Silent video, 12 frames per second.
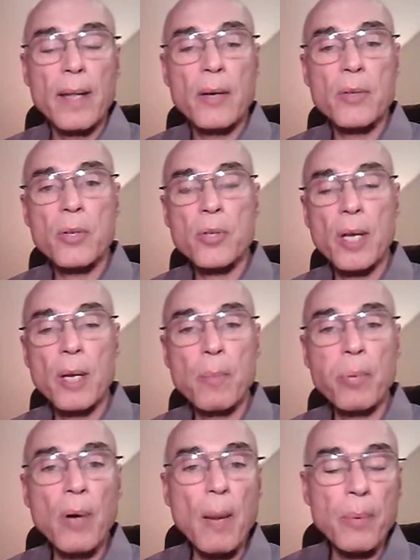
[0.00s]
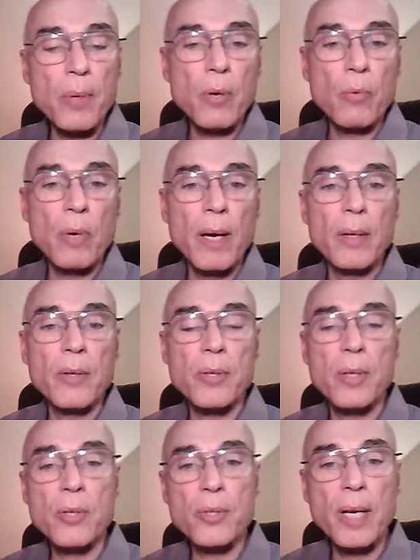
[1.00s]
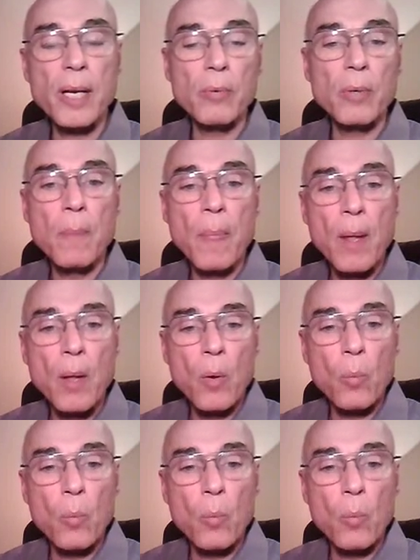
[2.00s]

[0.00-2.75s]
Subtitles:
That is to say, property rights, etc.,